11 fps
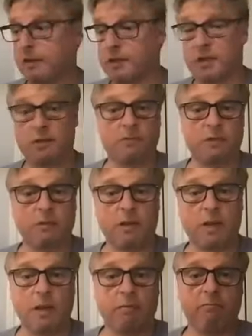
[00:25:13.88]
So
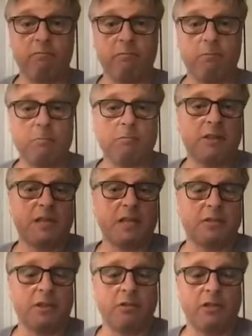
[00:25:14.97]
with SAS,
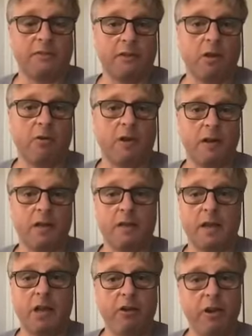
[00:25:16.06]
you use it for OA,
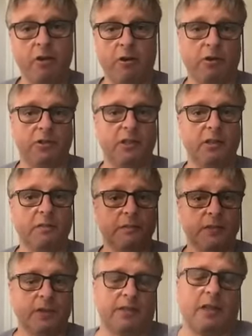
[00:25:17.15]
RA, or wholesale.
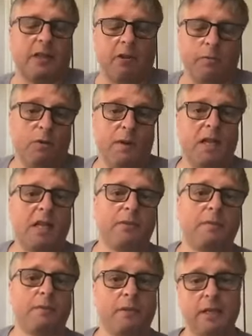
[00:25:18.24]
So you've got your mobile app,
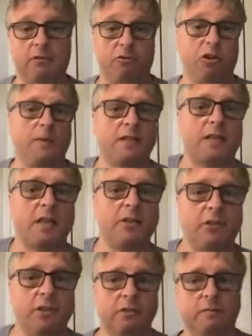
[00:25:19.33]
the Chrome
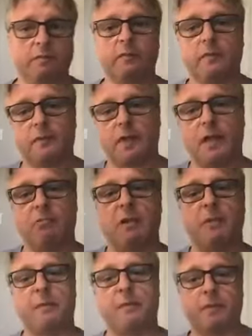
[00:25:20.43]
extension, and a web
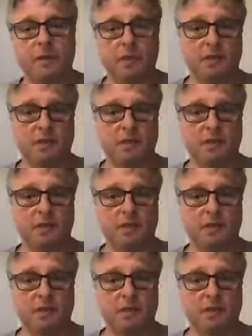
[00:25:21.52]
app.